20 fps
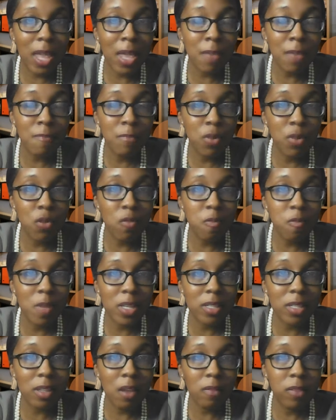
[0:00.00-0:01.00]
and
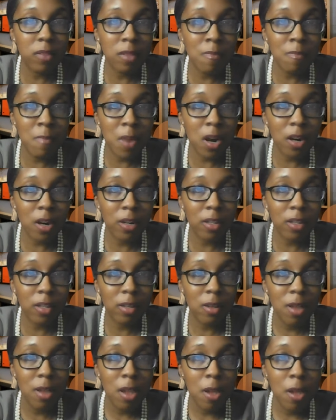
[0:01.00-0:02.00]
movements of the
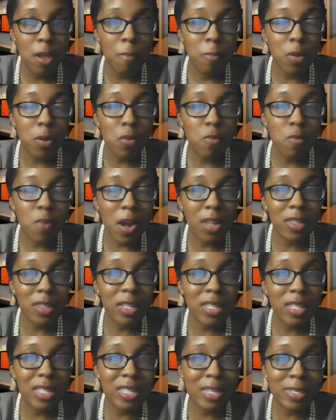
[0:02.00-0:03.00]
market, but
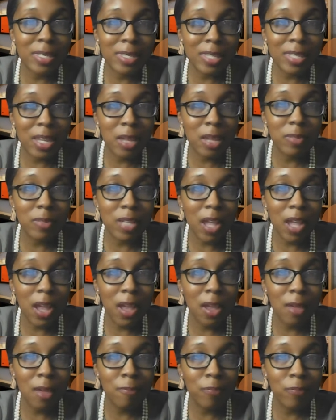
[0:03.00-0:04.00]
while at the same
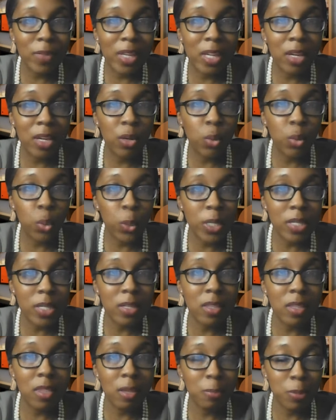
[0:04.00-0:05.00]
time
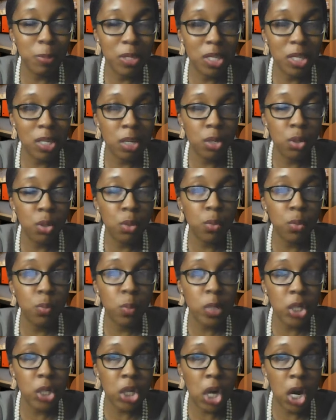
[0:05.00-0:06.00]
increasing the potential
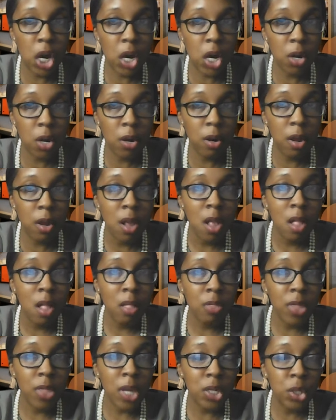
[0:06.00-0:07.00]
return
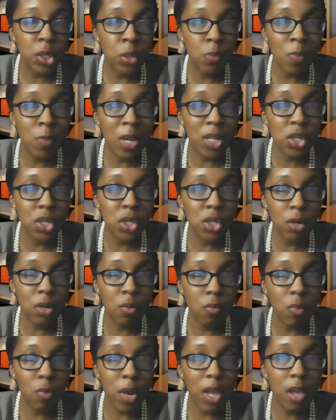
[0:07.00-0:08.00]
that you may
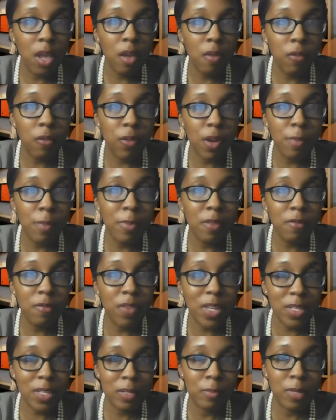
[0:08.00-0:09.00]
generate from
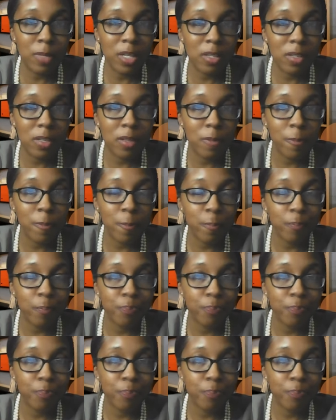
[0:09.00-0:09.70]
investments.